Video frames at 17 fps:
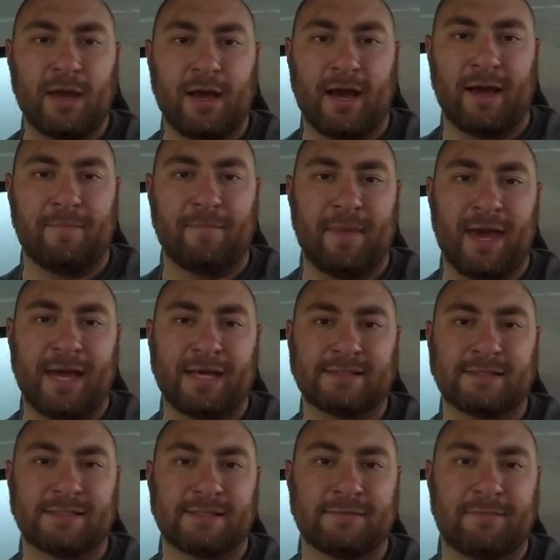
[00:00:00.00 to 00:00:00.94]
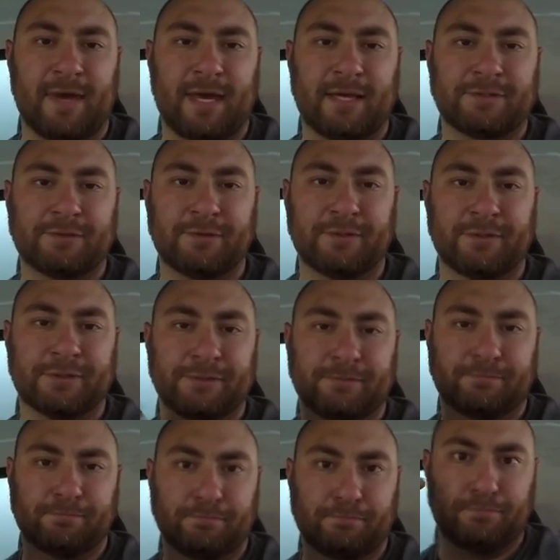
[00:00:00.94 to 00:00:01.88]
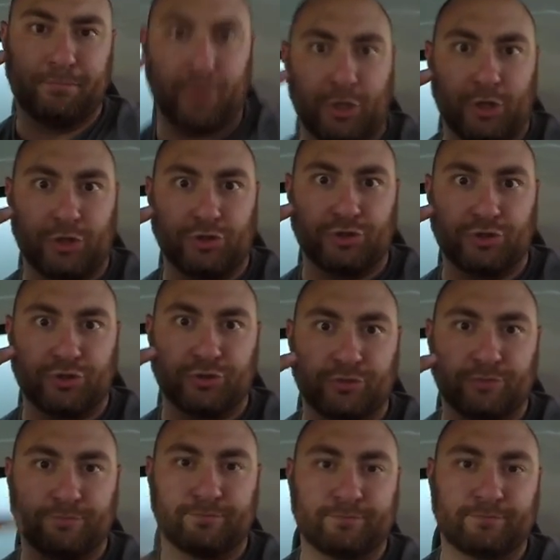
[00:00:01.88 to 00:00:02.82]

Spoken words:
I'm Max, this is MaksWerks. Peace.